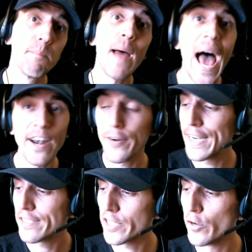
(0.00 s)
battery,
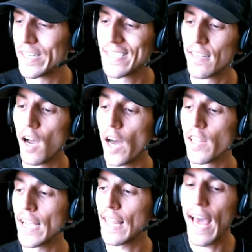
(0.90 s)
so it's
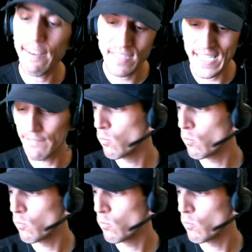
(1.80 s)
unlike the F seven